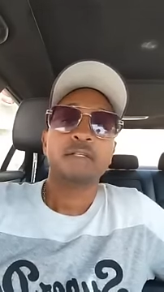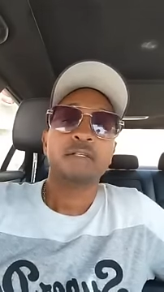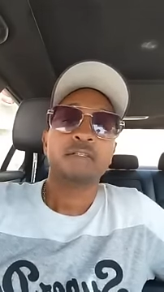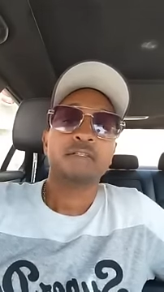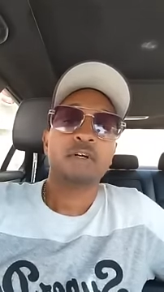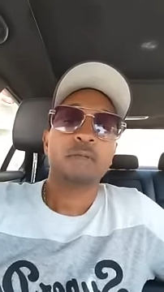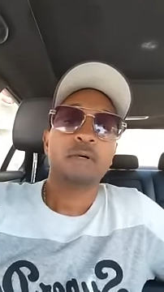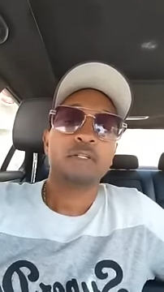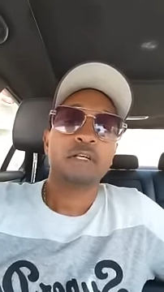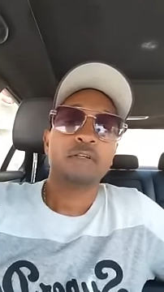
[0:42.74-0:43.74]
Let's talk
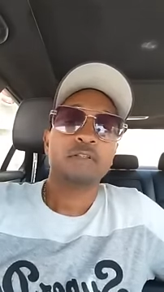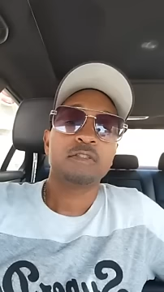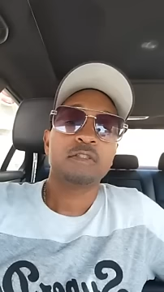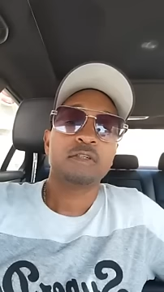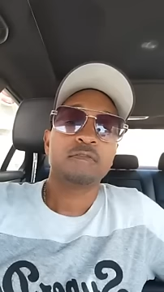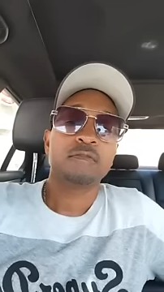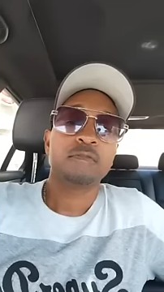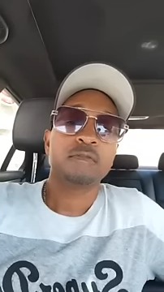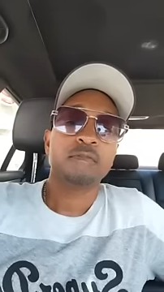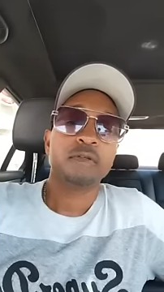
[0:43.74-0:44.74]
about that good stuff.
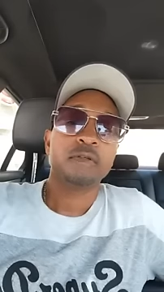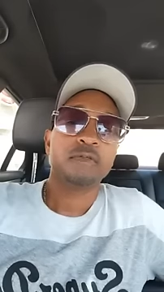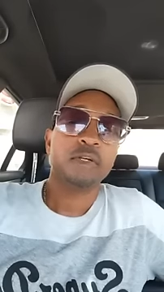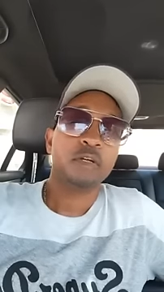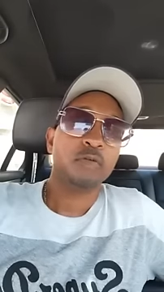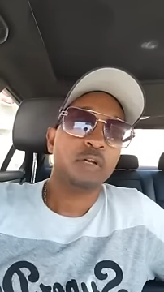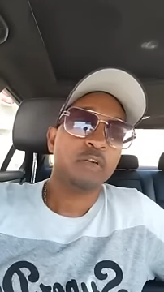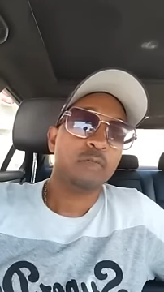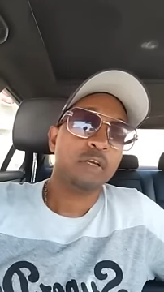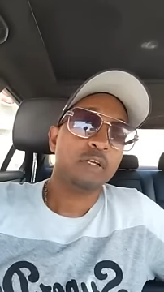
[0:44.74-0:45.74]
We got
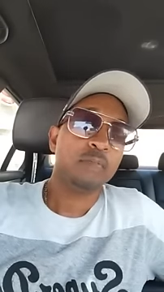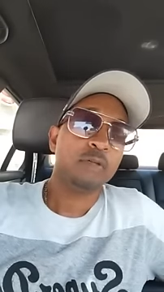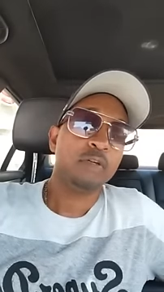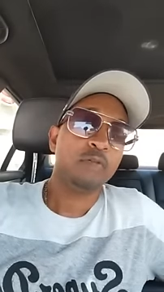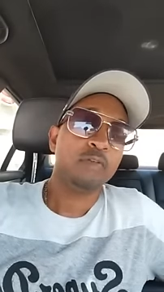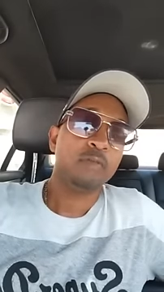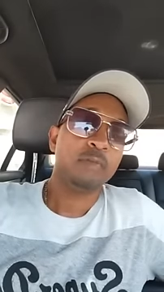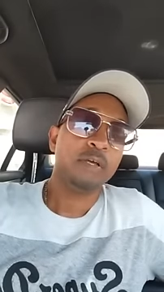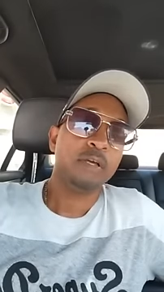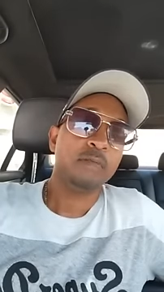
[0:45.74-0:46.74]
everybody coming here. We got from
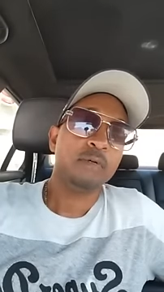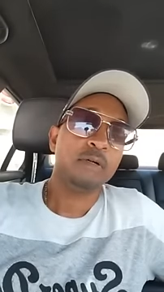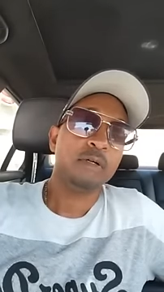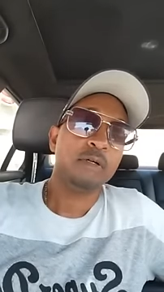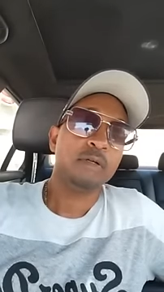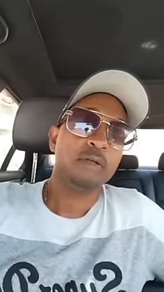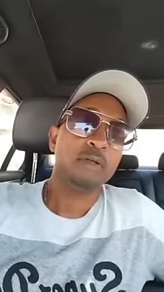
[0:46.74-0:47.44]
Panama.